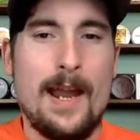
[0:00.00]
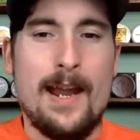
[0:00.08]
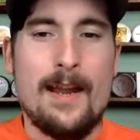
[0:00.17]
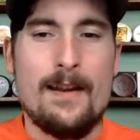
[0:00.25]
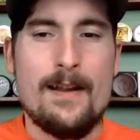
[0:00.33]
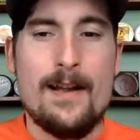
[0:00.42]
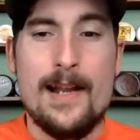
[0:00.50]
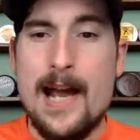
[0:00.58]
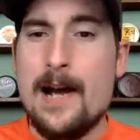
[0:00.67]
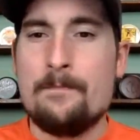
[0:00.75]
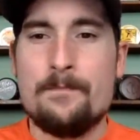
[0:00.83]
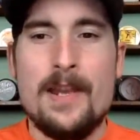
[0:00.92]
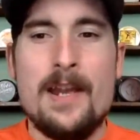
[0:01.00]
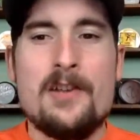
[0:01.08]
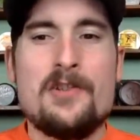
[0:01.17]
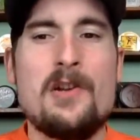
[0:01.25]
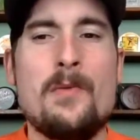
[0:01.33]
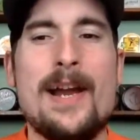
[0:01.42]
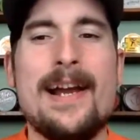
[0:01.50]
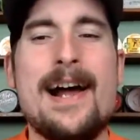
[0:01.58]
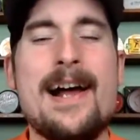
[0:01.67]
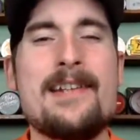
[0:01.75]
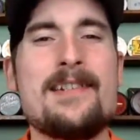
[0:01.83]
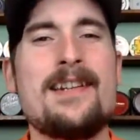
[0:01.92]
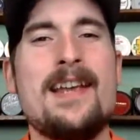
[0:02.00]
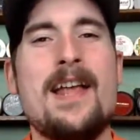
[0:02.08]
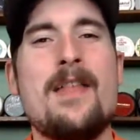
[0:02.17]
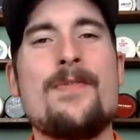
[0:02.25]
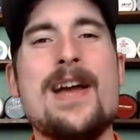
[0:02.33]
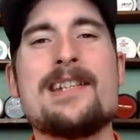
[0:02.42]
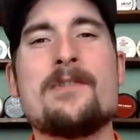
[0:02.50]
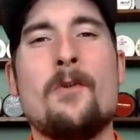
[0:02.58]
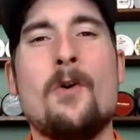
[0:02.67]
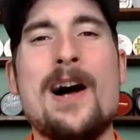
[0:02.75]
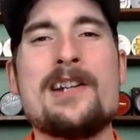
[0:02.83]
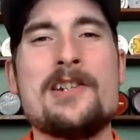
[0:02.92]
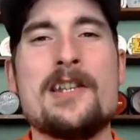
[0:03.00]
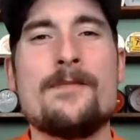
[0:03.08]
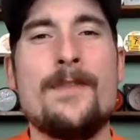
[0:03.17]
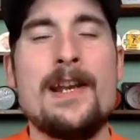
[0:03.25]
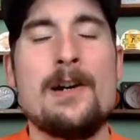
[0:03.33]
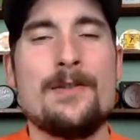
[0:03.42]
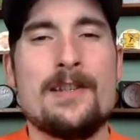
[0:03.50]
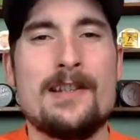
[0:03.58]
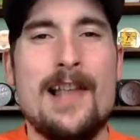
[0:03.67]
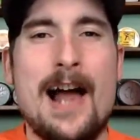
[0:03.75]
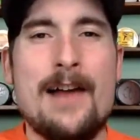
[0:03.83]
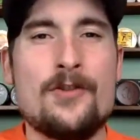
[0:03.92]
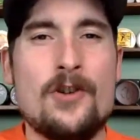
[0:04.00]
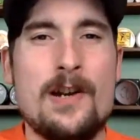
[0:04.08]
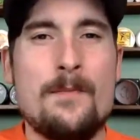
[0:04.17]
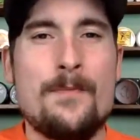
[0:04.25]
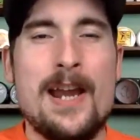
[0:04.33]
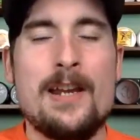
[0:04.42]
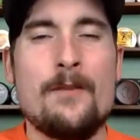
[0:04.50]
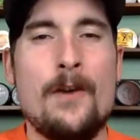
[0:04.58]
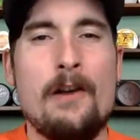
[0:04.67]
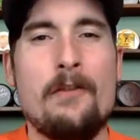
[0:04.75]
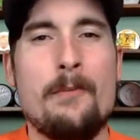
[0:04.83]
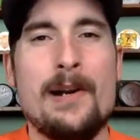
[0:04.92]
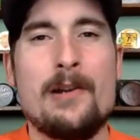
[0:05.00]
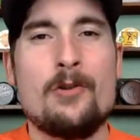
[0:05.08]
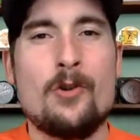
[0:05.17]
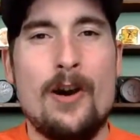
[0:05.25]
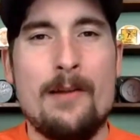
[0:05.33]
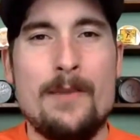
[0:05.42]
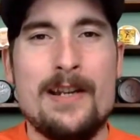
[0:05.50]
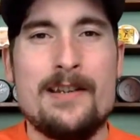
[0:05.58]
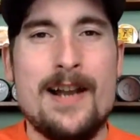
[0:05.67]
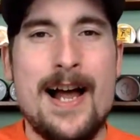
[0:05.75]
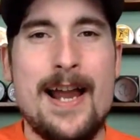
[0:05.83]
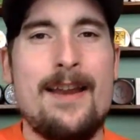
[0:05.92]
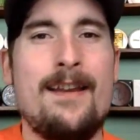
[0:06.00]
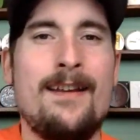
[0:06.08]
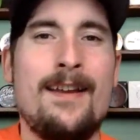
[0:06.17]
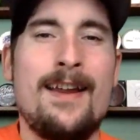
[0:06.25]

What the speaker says: And yeah. So anyway, guys, thanks for watching this video and this live stream. Thank you for everybody who joined me tonight.